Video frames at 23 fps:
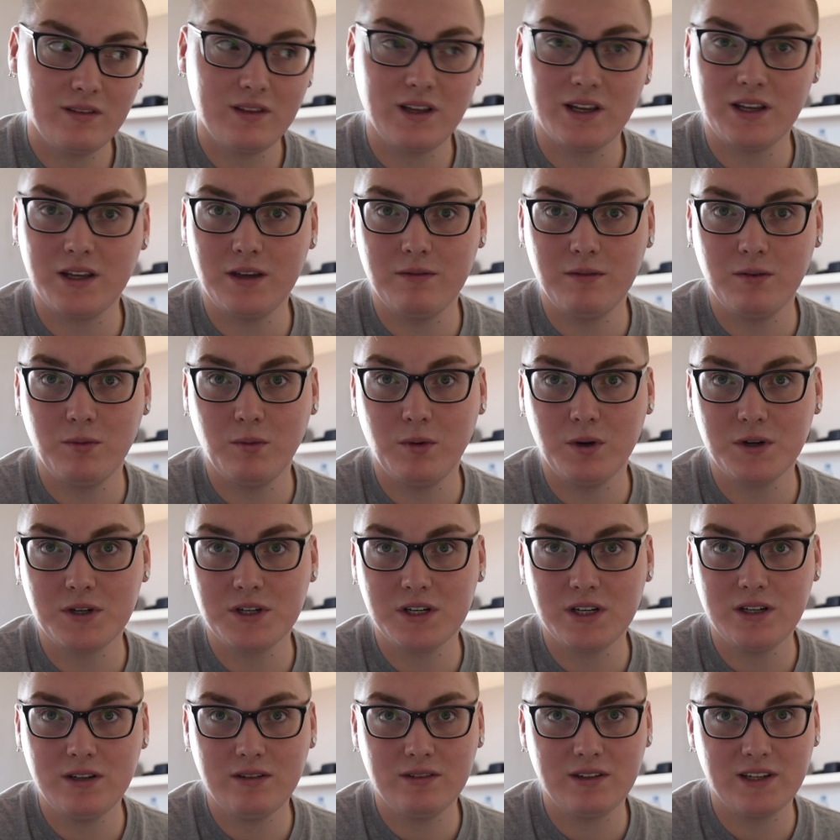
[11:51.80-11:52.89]
Thank you for
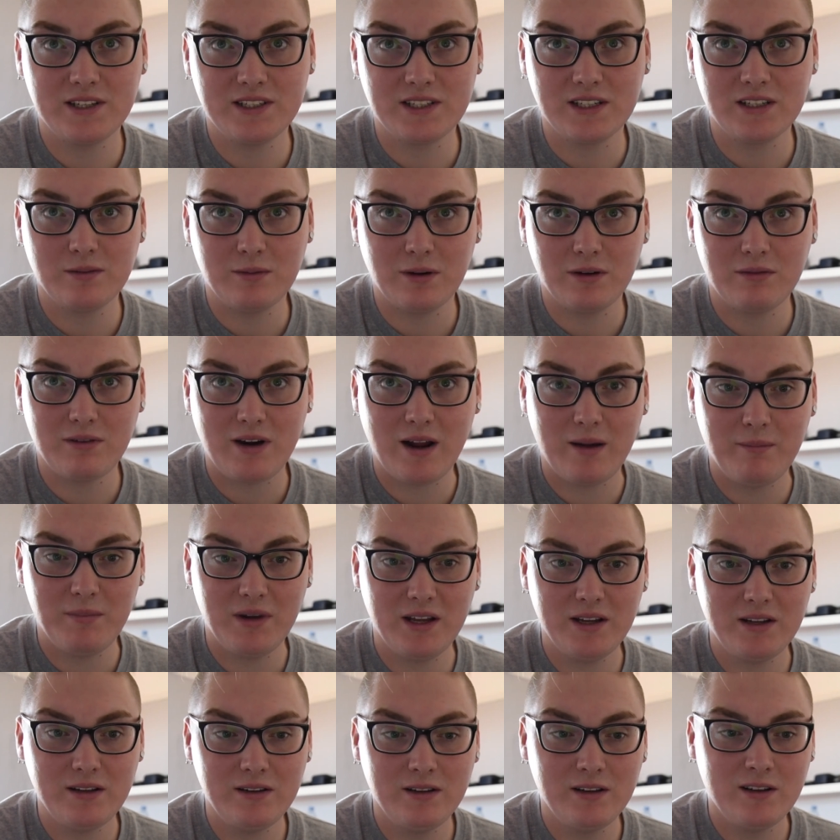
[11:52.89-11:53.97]
watching, listening to my
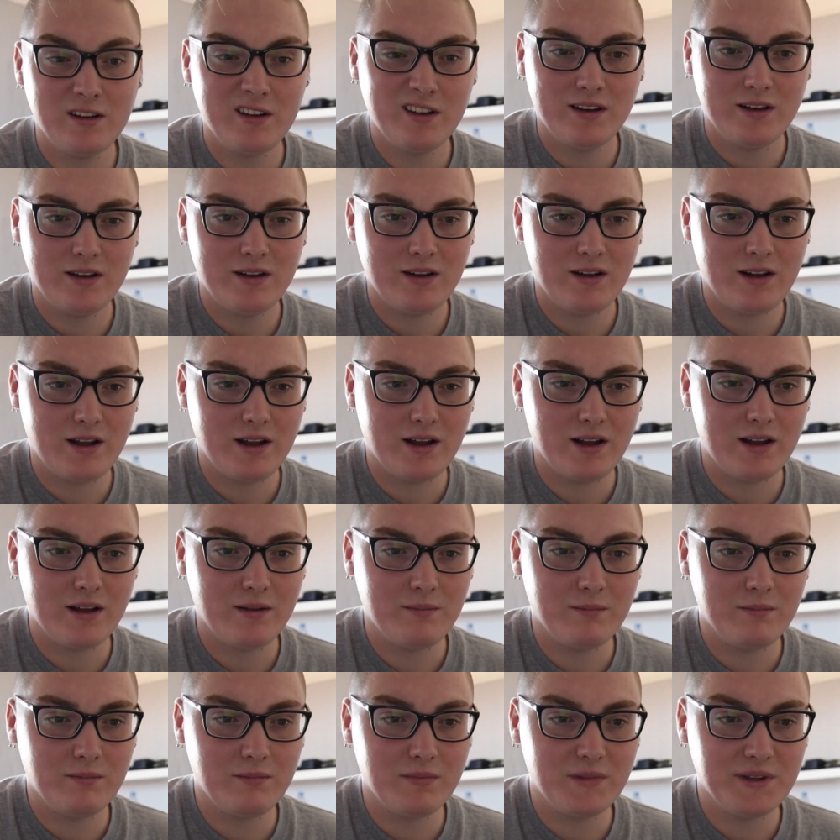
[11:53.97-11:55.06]
rambling.
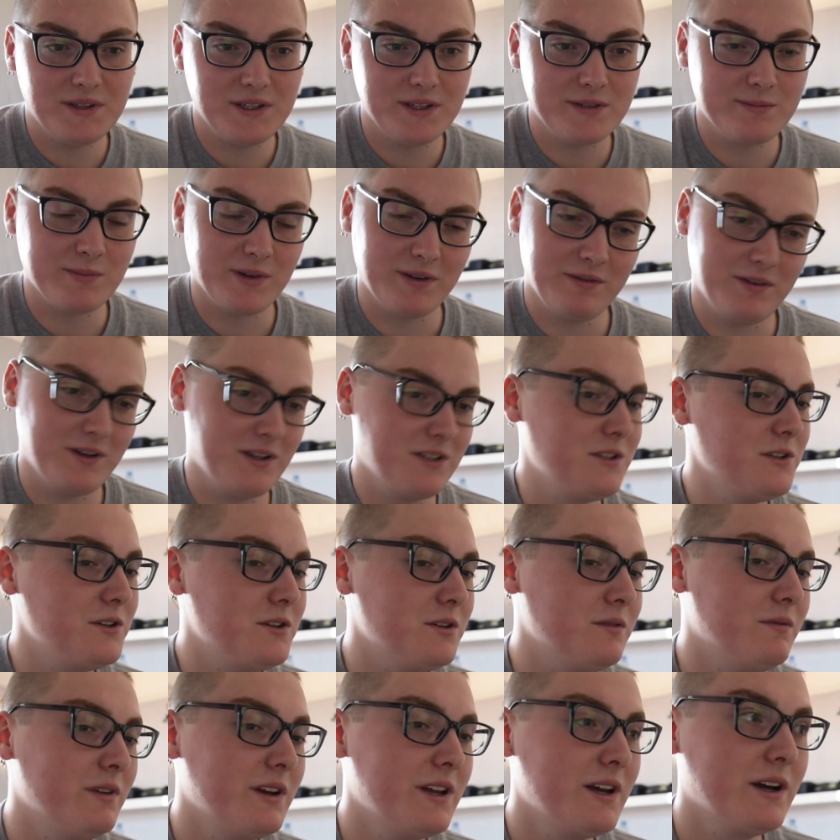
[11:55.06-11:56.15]
This is my first
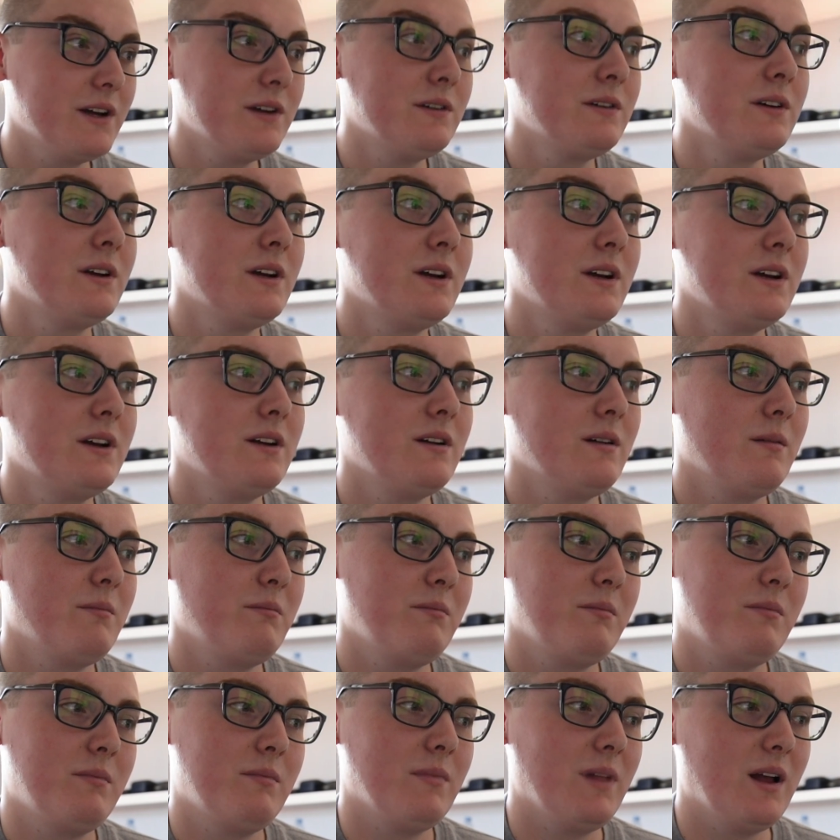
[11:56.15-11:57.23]
YouTube video.
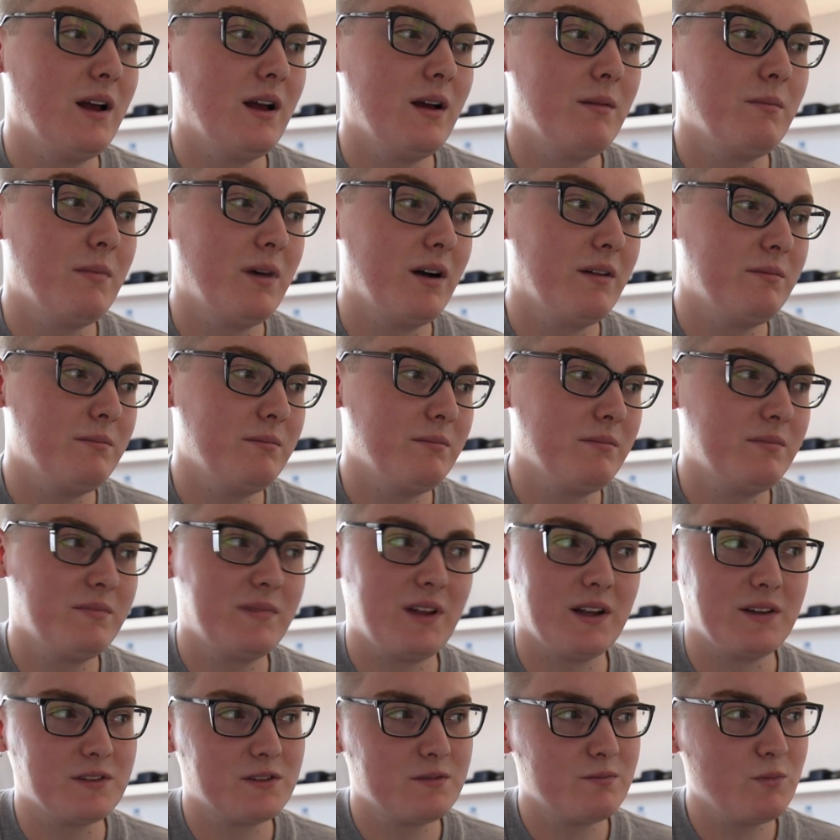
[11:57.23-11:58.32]
I've
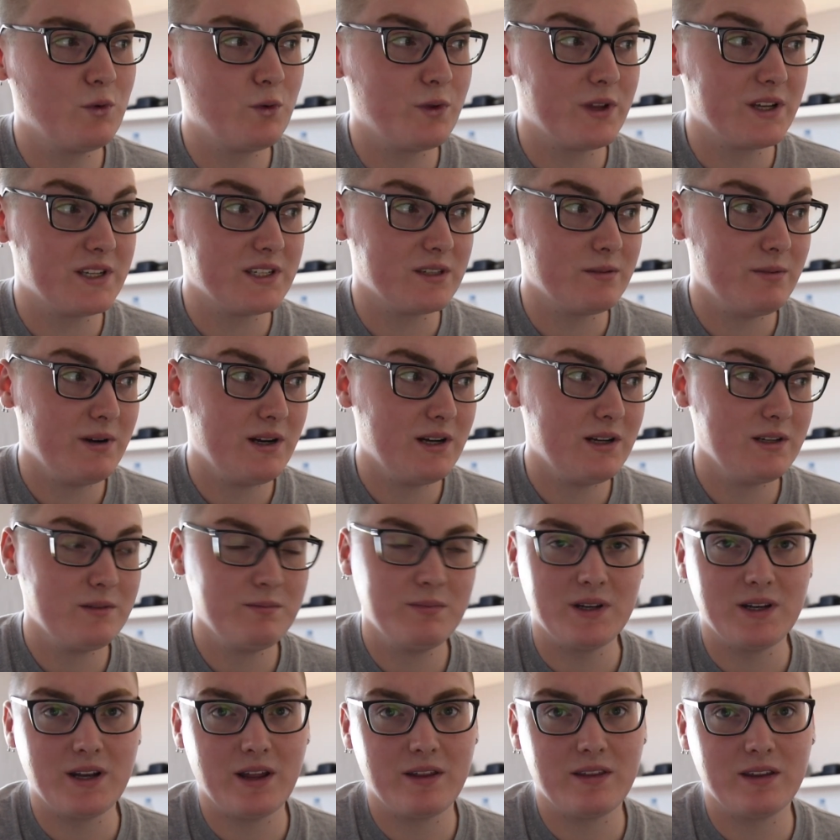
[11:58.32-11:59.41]
done small things in the past,
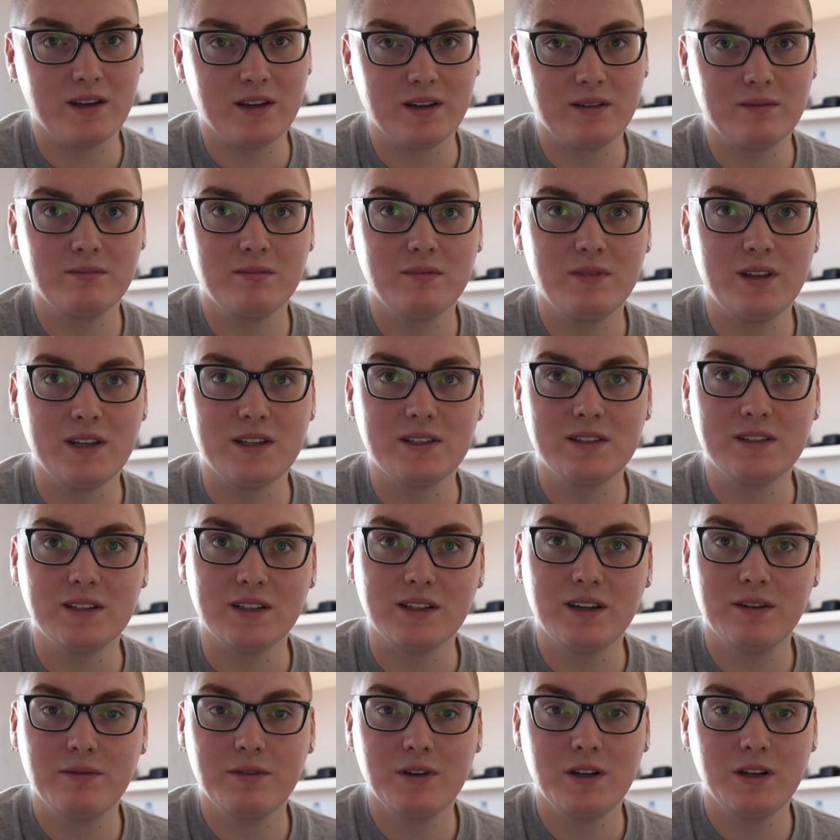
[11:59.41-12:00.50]
but nothing this
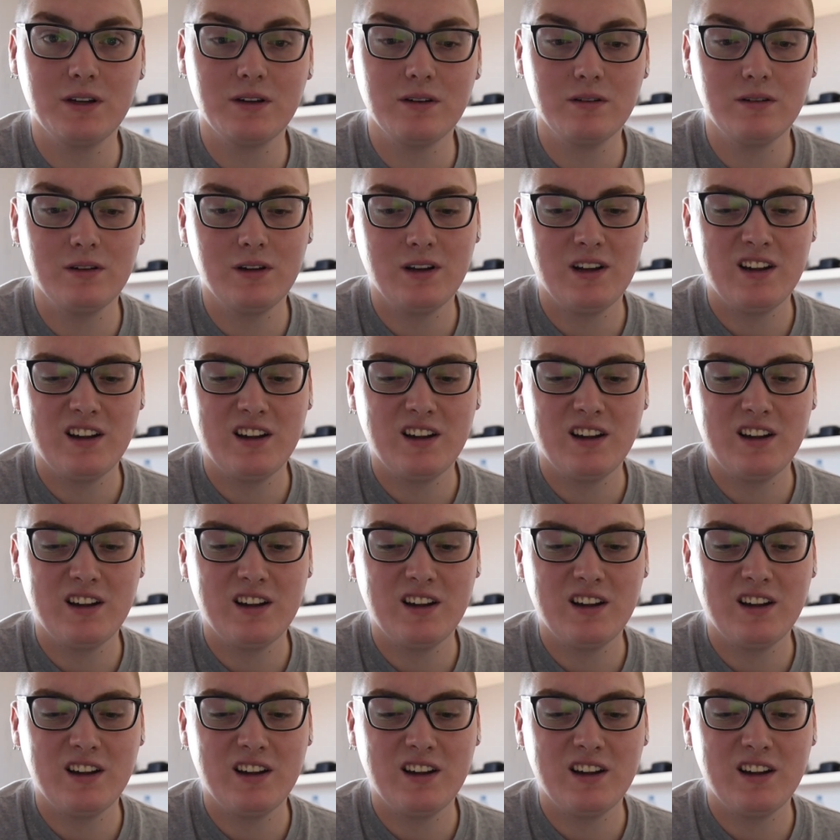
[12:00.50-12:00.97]
significant.